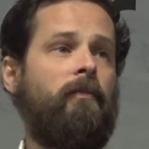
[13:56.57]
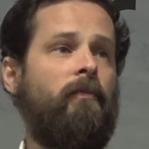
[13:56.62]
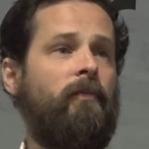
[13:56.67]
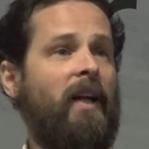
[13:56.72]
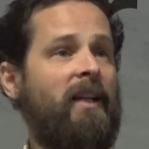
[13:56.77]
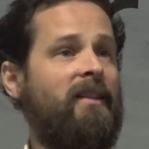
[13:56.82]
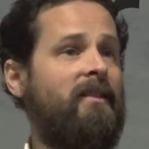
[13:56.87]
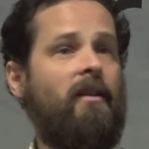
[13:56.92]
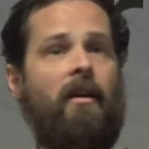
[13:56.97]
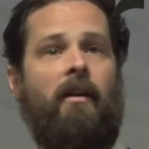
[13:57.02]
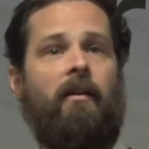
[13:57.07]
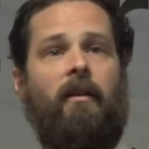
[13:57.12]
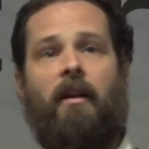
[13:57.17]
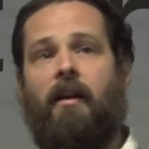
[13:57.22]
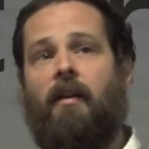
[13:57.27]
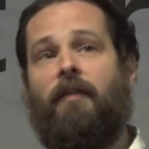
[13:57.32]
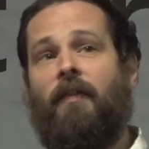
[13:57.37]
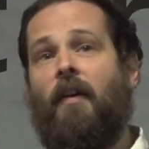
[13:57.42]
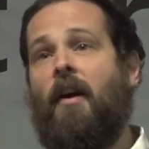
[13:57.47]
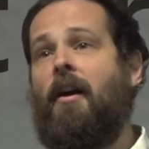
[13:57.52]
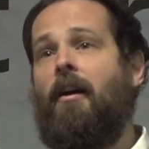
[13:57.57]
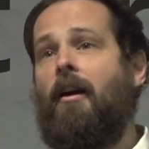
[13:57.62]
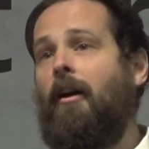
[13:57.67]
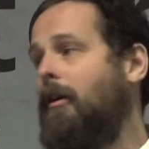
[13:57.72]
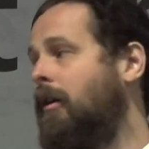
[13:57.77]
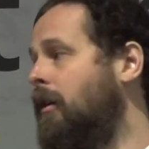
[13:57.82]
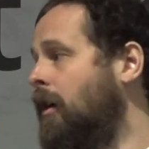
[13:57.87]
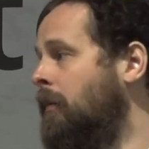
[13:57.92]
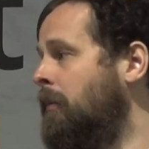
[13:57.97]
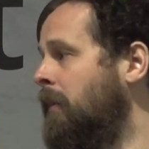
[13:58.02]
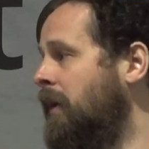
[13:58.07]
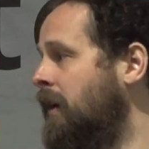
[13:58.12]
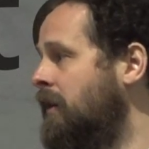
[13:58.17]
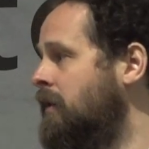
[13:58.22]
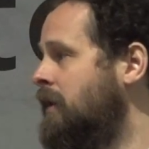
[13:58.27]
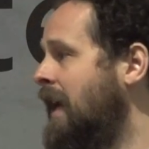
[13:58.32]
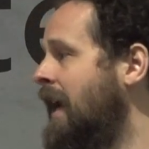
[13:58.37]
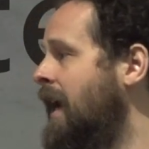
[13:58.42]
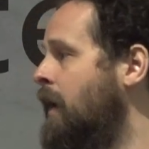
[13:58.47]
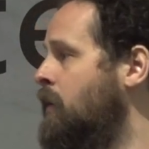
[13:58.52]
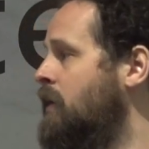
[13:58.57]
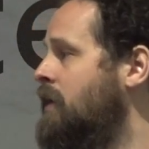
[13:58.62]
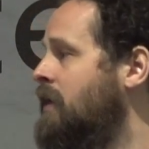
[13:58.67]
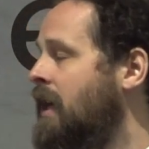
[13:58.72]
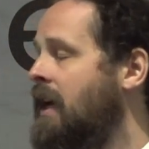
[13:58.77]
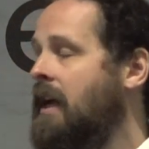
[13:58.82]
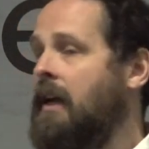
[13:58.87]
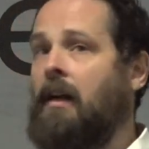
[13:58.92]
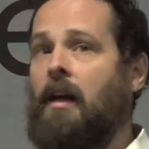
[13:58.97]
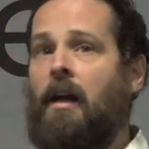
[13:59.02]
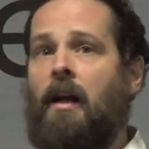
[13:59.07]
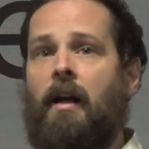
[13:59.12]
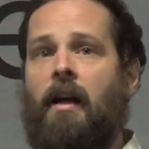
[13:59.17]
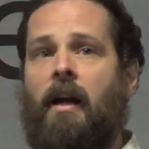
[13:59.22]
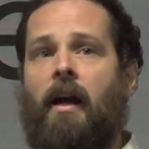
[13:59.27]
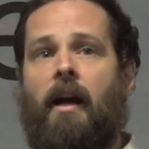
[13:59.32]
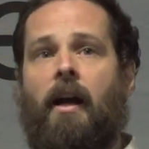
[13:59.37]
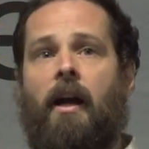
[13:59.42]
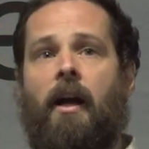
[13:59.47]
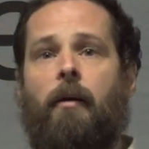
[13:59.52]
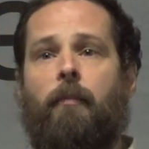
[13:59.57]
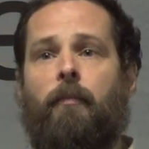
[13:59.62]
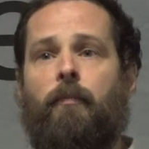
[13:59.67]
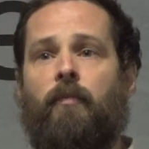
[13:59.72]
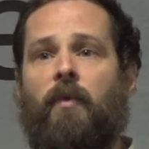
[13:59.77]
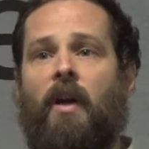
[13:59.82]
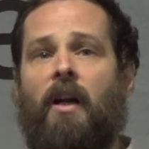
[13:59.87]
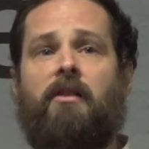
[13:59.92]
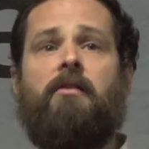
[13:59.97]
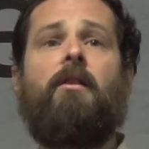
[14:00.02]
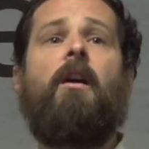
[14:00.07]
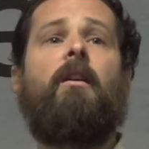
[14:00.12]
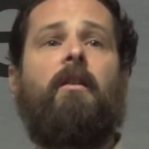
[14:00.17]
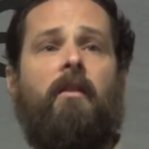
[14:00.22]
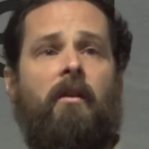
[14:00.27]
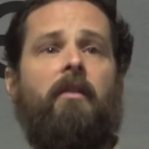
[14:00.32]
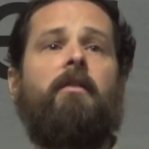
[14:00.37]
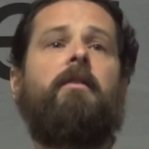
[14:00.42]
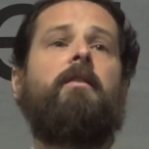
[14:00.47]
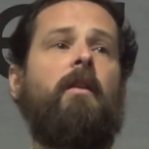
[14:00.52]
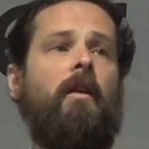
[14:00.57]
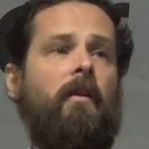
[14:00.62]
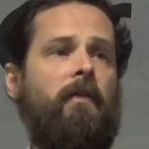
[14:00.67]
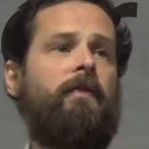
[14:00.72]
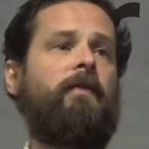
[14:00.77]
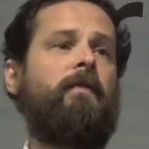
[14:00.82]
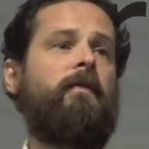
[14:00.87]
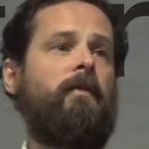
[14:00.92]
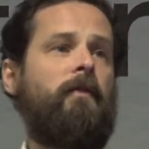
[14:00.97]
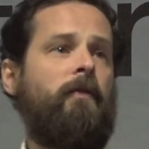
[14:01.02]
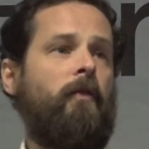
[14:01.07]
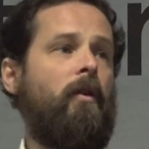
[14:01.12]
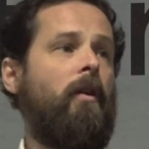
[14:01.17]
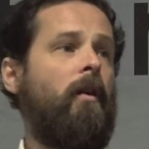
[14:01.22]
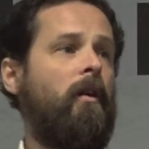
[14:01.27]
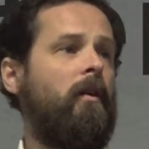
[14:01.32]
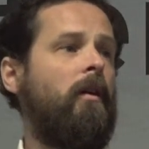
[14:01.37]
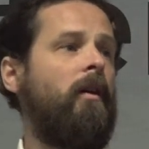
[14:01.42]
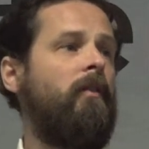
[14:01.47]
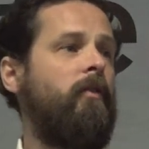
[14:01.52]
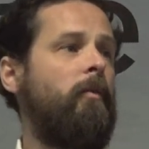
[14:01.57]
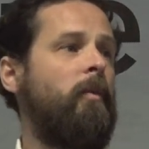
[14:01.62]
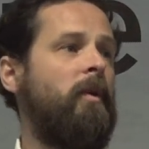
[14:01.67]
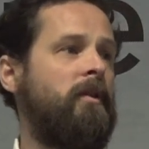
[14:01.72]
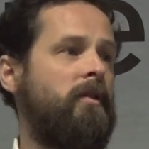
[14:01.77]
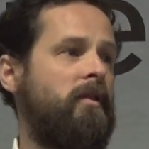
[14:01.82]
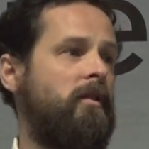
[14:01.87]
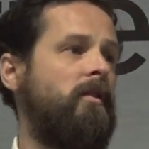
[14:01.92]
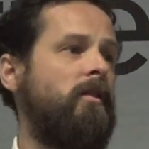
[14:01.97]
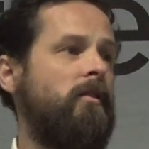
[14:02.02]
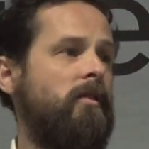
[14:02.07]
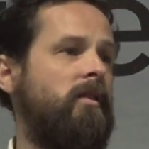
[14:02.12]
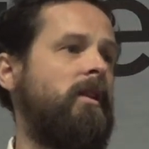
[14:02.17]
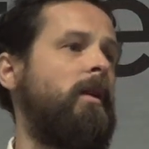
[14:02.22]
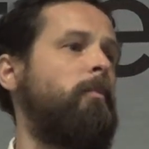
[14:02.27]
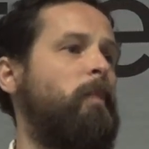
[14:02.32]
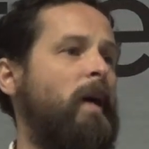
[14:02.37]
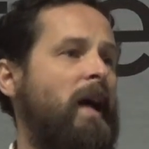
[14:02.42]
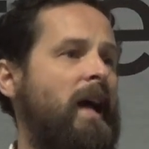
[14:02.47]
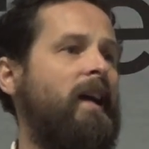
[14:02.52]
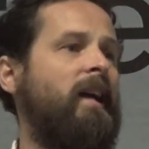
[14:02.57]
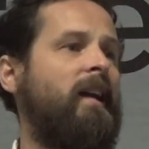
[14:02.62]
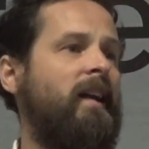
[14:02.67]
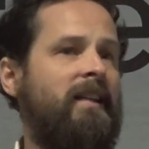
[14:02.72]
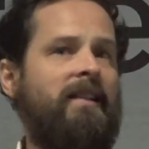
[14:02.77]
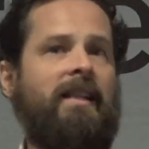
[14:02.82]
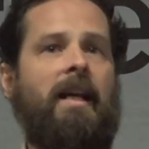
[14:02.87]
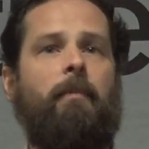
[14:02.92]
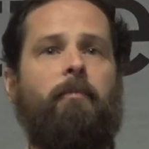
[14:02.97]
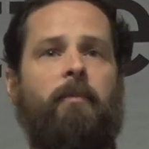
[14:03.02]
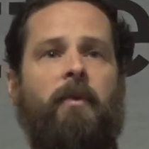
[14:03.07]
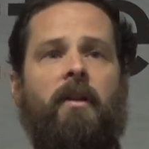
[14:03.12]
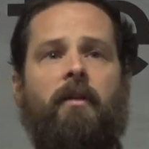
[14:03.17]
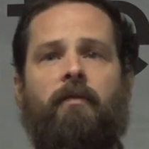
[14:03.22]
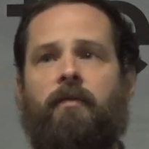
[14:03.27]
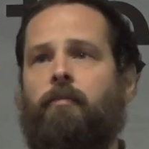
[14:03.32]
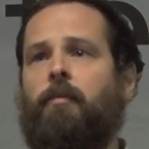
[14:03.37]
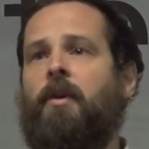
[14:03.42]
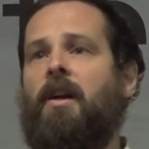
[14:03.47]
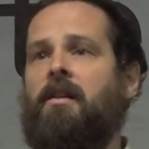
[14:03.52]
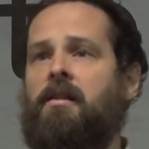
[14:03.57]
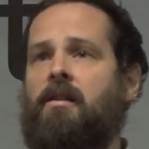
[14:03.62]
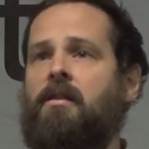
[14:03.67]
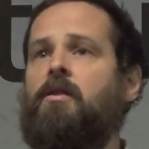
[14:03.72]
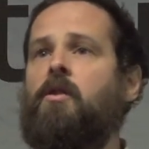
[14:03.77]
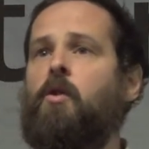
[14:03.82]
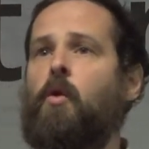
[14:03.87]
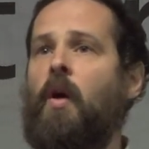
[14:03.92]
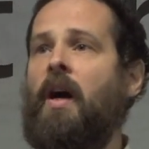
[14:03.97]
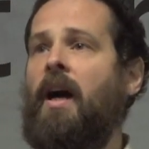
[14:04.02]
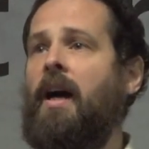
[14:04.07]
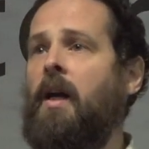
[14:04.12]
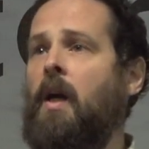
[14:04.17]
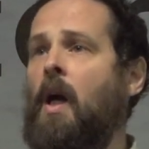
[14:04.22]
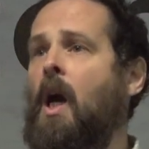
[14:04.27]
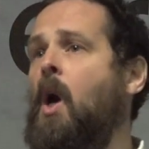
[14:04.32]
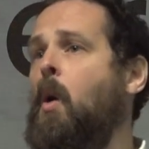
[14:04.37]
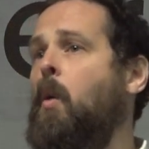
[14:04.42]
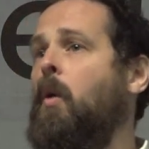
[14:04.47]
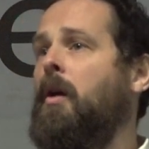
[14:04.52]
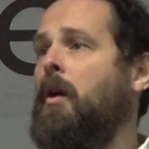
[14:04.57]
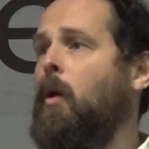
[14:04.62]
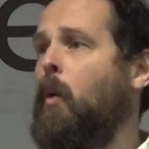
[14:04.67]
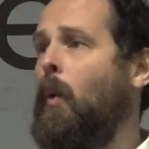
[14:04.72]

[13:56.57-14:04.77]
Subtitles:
That's not a fair outcome. And as Kay was saying, it's not good enough for our governments to just sit back and accept that if the price is too high, we're going